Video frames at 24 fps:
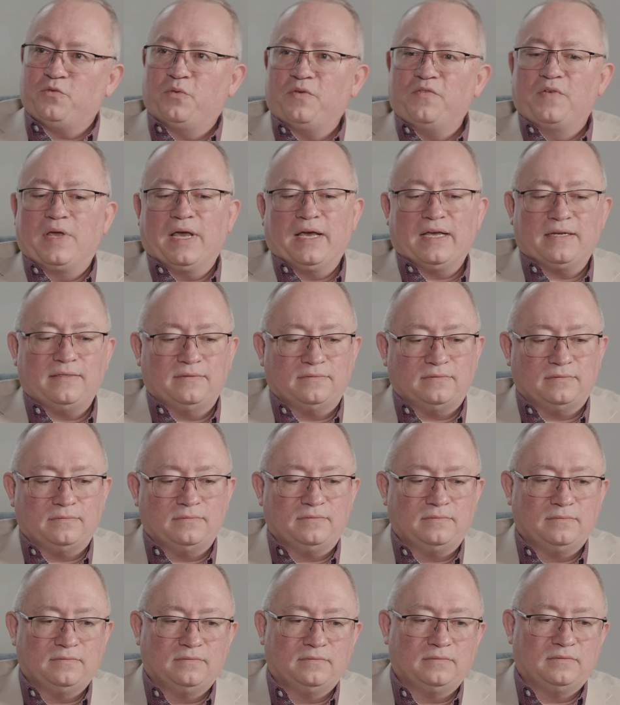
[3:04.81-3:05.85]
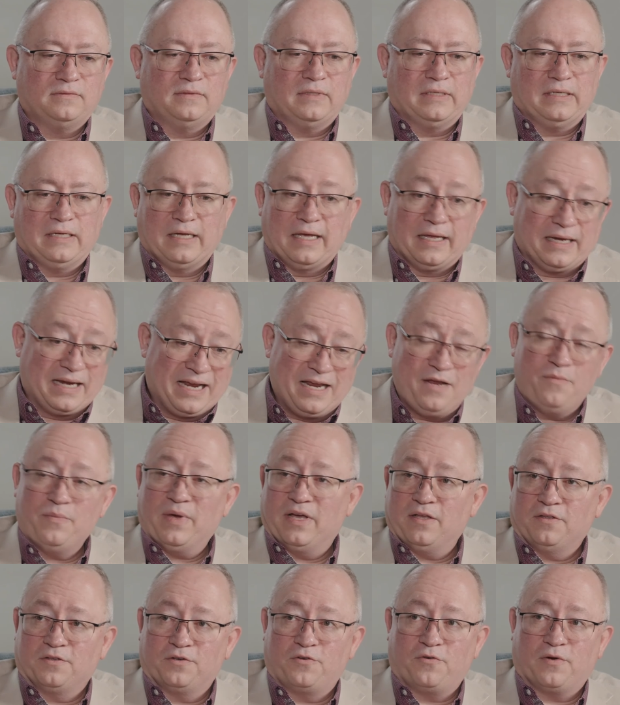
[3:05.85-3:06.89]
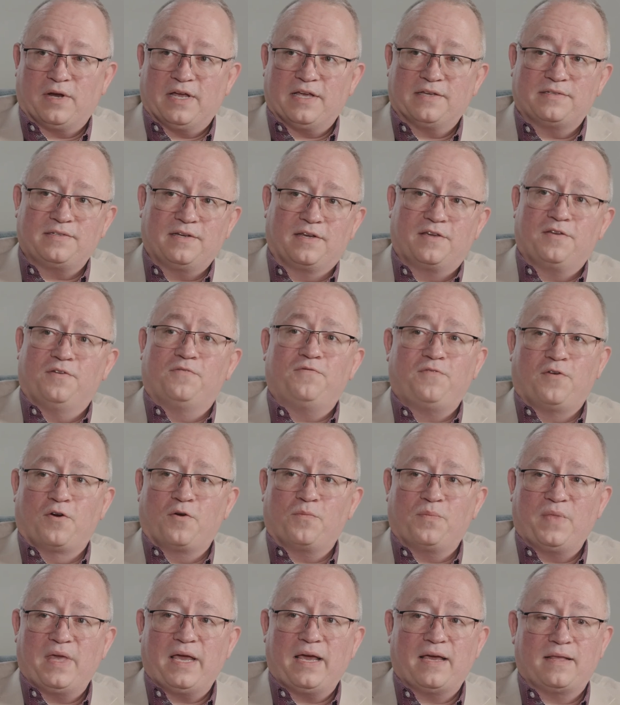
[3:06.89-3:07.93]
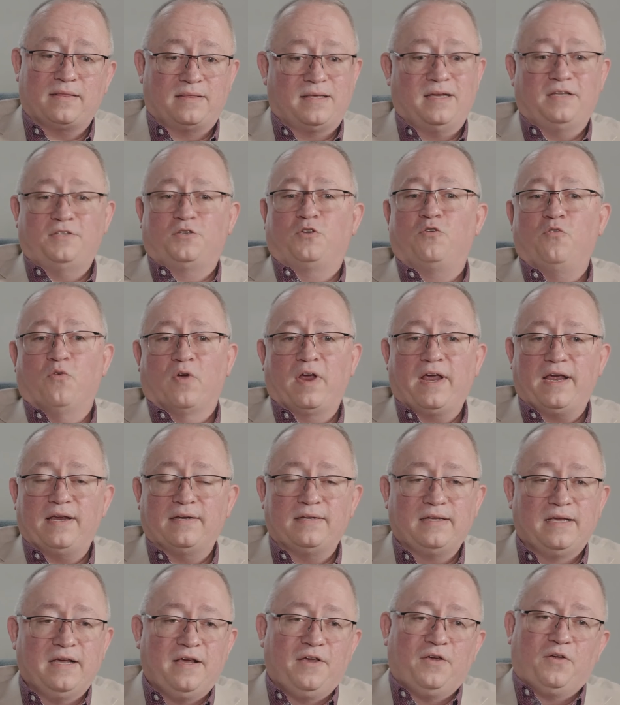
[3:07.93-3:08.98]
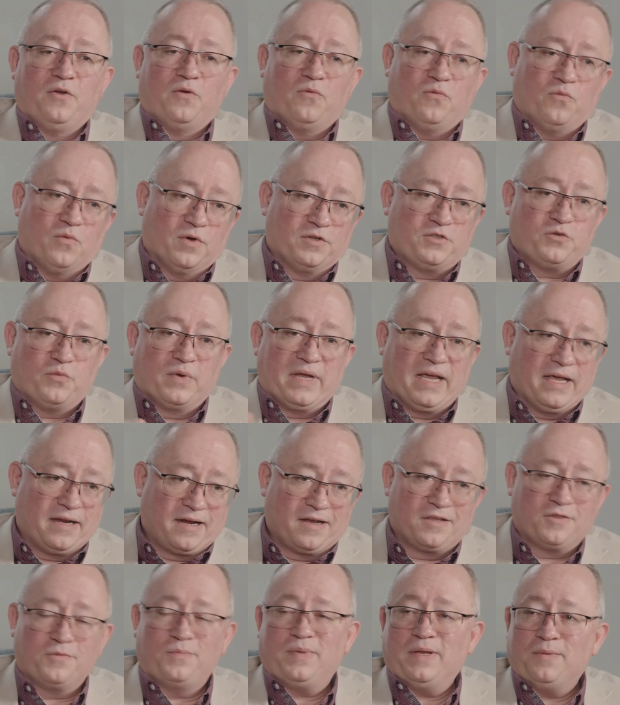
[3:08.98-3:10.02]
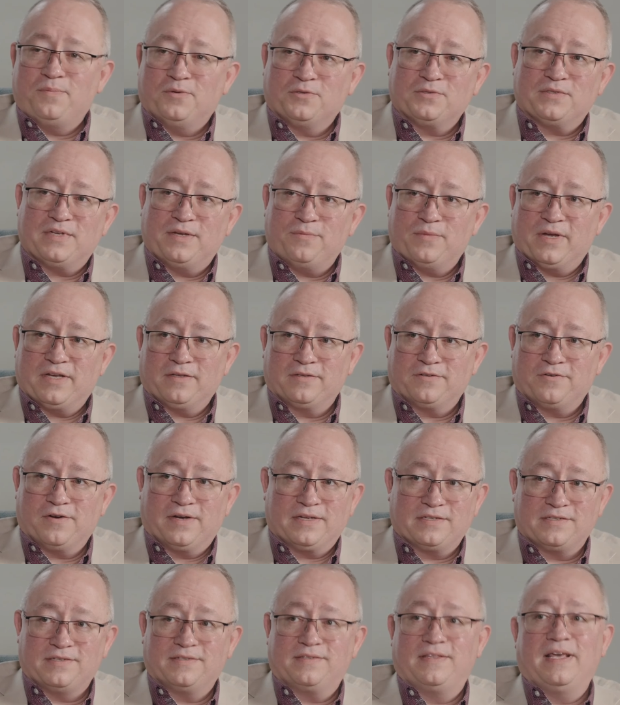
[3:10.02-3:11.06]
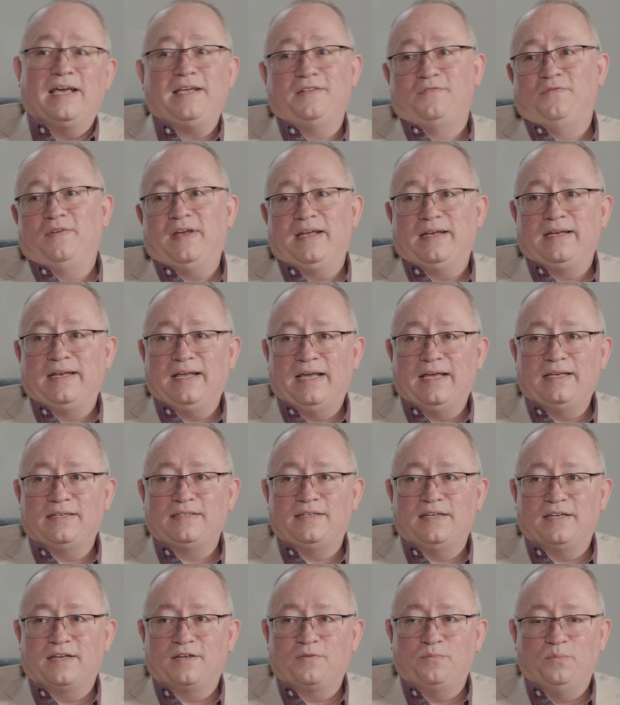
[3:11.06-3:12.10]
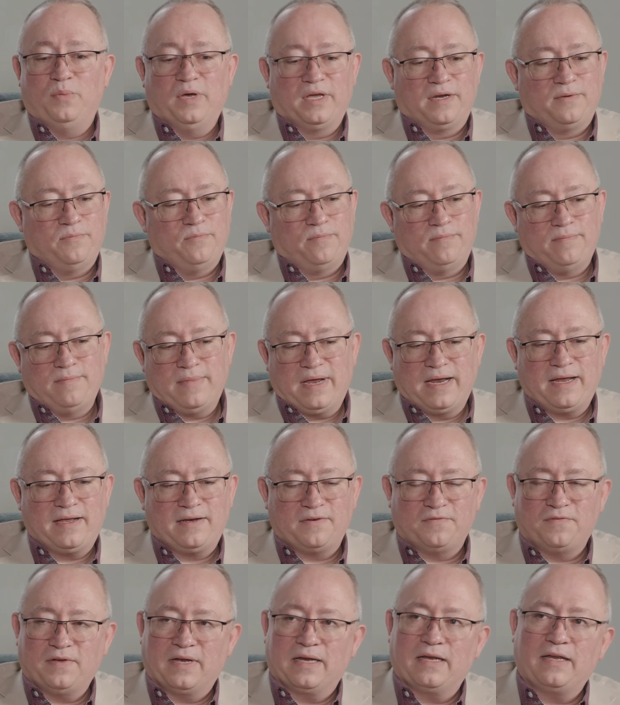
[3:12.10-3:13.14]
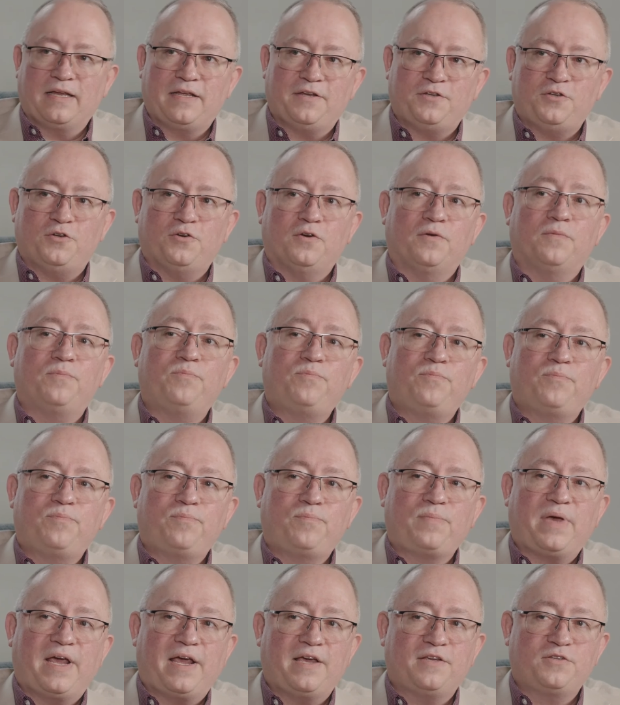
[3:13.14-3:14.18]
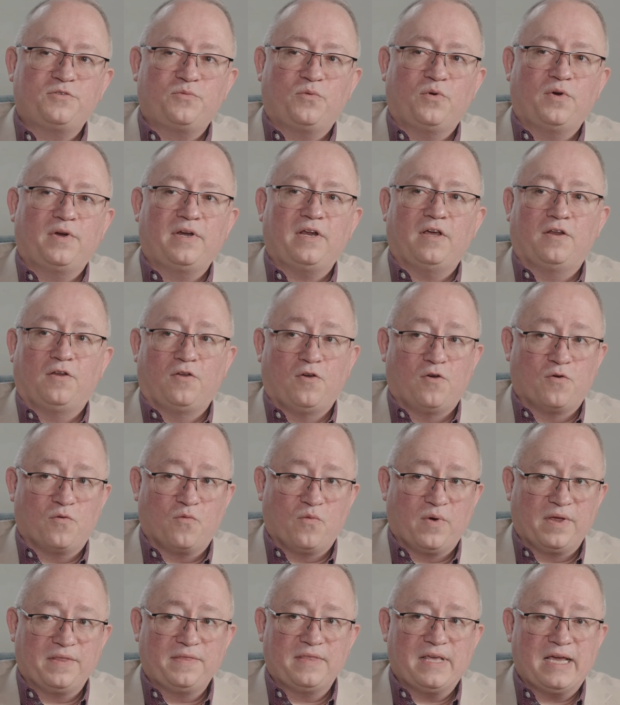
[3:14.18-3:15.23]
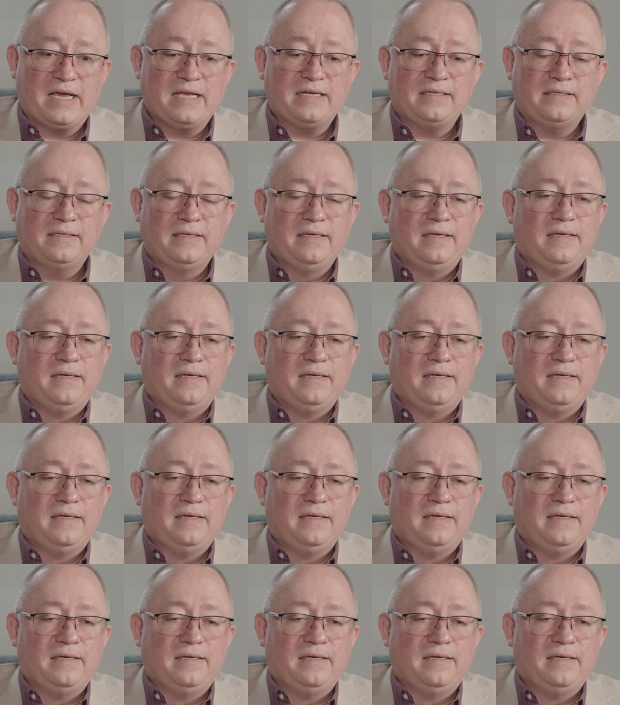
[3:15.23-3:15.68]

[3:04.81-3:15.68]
we've gotten an email address and confirm that, that's great. Once we get other people's email addresses, that's fantastic. But man, if I can get your password along with that,